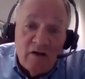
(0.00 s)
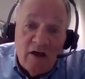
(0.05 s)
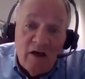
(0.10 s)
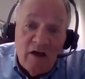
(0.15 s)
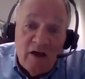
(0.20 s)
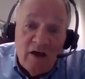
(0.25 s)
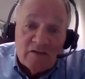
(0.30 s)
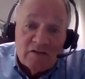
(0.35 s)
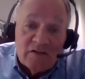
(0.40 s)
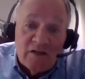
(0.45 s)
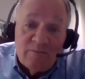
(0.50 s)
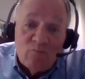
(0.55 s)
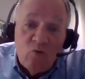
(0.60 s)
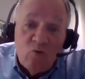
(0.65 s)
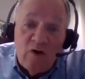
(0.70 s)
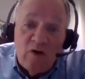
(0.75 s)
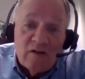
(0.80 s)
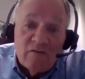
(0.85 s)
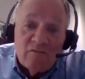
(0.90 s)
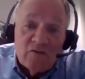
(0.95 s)
At some
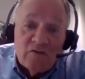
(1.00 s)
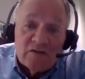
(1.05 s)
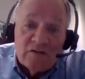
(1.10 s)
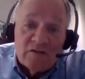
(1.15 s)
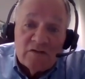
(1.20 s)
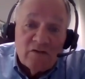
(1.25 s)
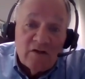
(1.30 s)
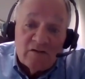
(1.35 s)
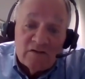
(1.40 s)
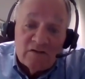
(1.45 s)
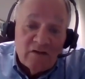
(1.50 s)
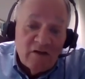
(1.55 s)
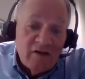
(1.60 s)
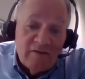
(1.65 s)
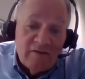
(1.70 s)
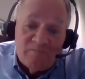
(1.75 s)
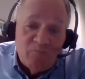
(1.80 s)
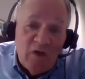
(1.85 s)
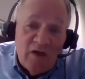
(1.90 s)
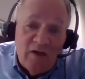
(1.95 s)
point in the visit, they'll say,
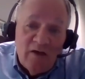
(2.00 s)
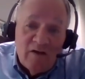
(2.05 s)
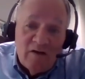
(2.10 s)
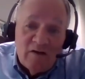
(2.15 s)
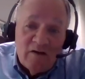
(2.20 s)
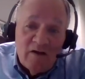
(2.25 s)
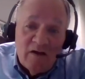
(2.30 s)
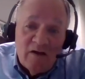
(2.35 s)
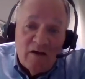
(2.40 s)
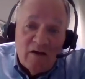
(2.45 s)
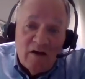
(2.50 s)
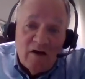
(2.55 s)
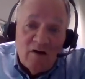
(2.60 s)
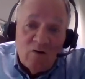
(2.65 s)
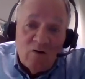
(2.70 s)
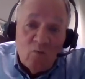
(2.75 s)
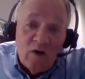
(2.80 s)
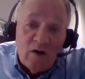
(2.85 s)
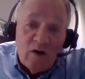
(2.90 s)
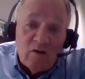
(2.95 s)

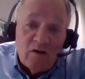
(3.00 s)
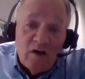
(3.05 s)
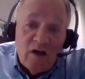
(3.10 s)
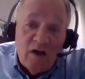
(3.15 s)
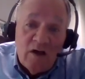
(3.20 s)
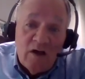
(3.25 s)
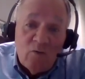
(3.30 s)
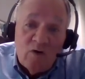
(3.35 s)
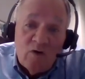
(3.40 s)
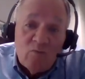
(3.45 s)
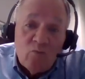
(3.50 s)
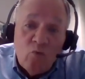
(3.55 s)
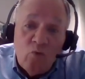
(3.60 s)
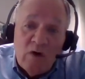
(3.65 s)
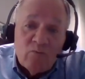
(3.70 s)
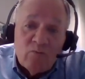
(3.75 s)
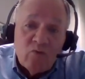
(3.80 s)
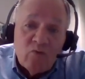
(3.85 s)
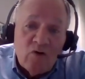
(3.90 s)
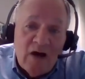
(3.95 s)

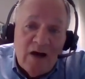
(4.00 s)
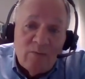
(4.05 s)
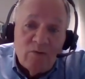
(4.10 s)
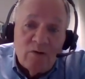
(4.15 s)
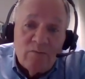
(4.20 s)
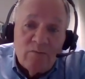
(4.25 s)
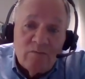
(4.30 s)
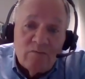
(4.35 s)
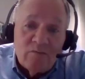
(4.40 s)
what problem,